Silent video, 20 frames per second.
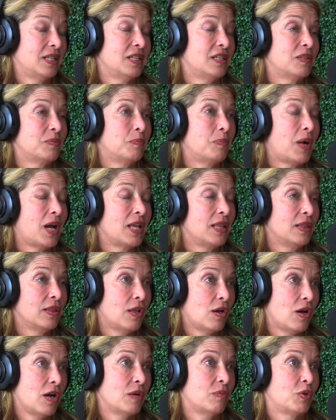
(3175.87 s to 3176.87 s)
It is by
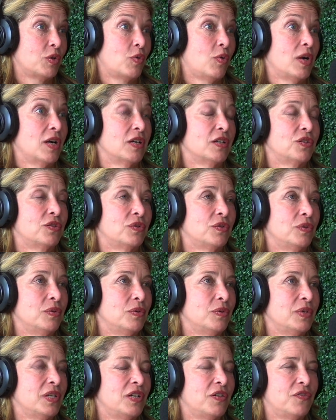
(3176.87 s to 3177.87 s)
law required
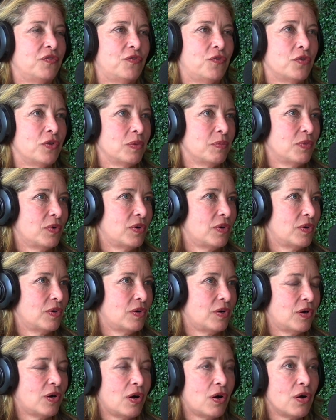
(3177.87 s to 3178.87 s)
to inform
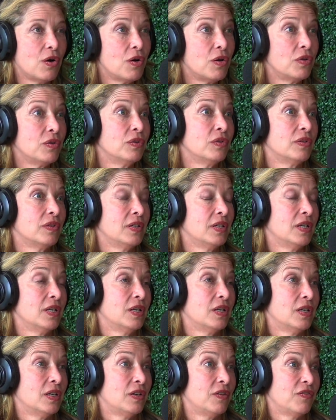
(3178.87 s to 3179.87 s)
all
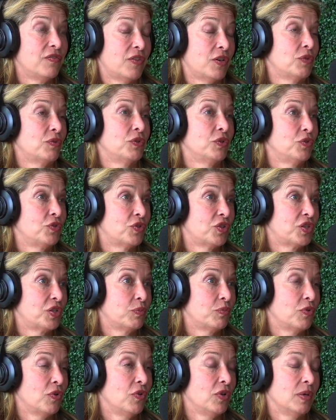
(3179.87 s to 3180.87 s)
federal
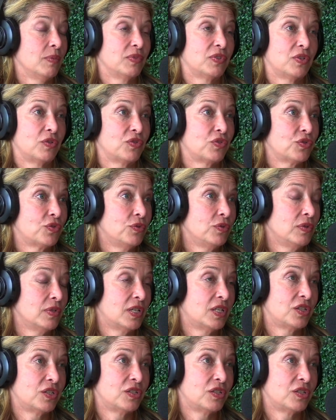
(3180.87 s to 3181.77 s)
nutrition programs, so school